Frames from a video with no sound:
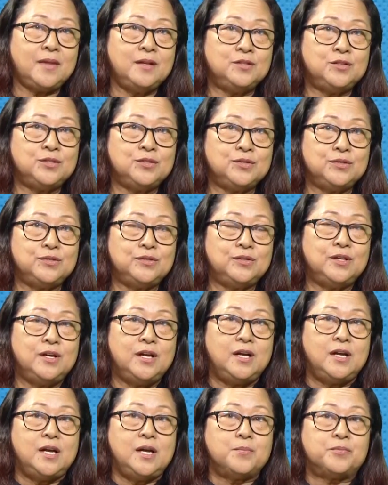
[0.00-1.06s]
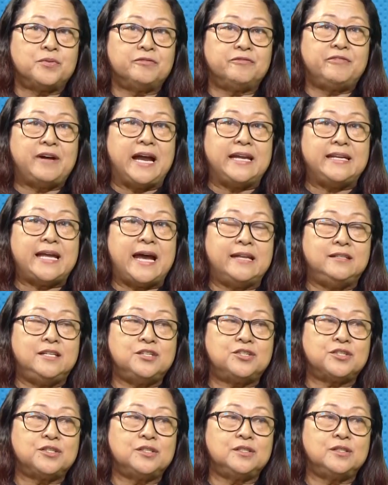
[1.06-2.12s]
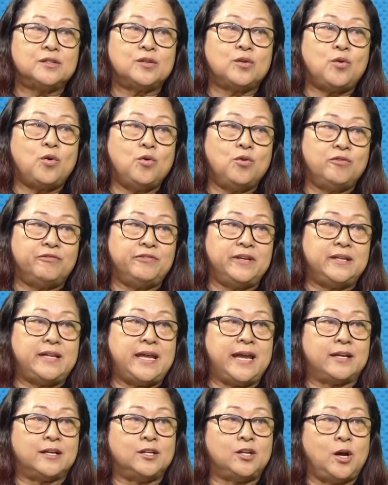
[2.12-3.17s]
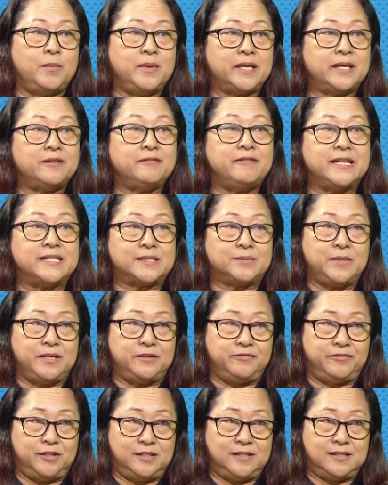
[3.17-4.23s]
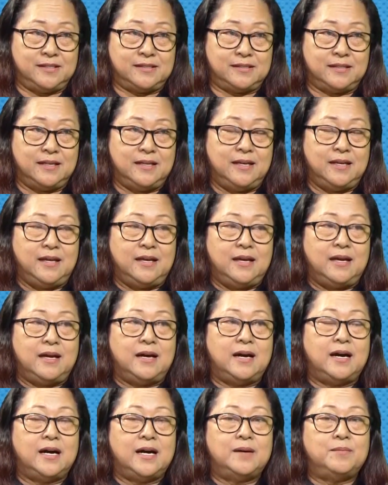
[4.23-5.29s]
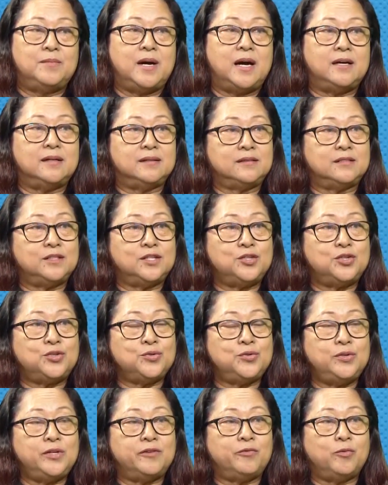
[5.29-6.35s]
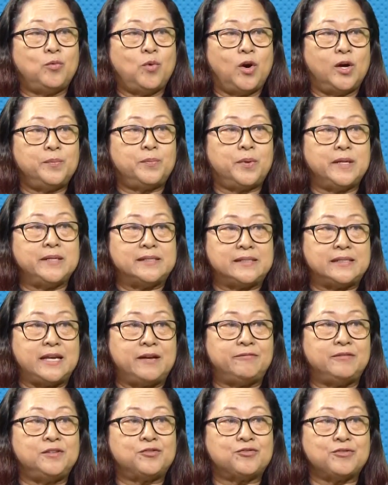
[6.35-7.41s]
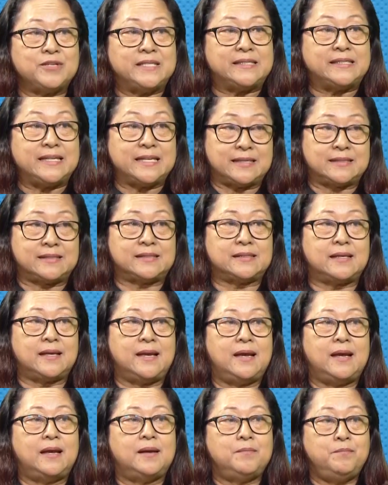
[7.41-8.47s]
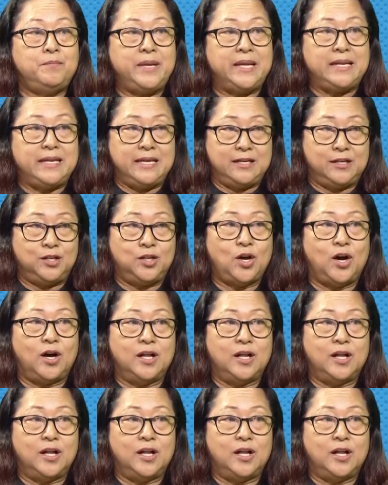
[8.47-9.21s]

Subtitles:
to provide additional COVID economic investment funds to the tune of $1.736 billion.